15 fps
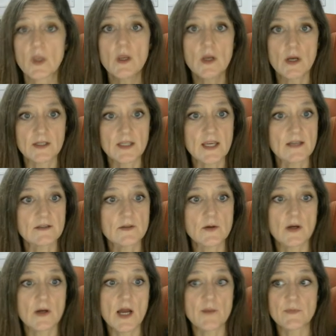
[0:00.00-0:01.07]
And again,
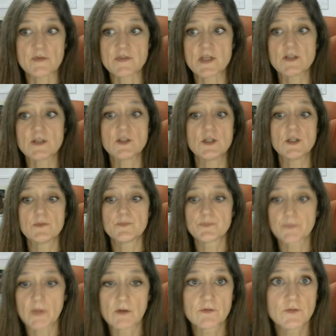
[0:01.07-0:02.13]
I've said to you
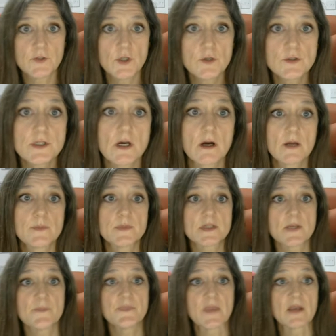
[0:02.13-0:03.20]
a few
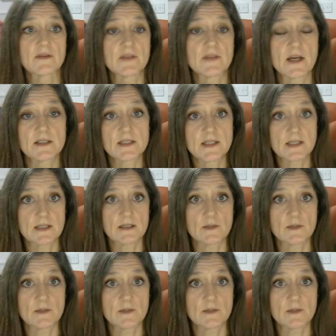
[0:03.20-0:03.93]
times that